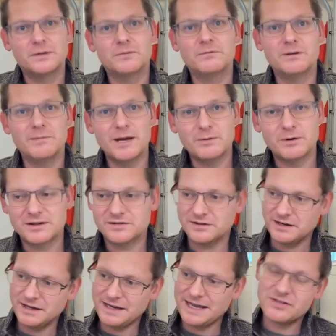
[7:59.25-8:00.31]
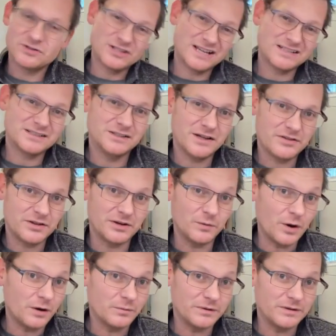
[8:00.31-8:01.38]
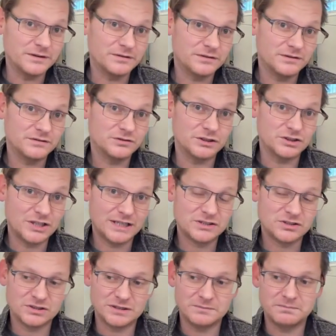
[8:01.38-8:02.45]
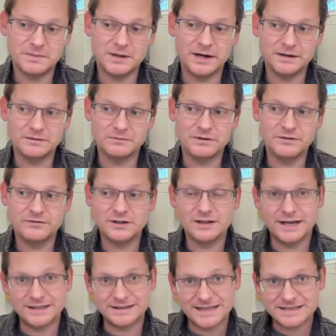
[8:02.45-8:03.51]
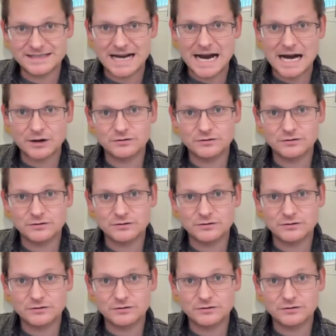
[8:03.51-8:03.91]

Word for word: We may want to say, hey, there's actually nothing wrong with this suggestion, but we feel like that's out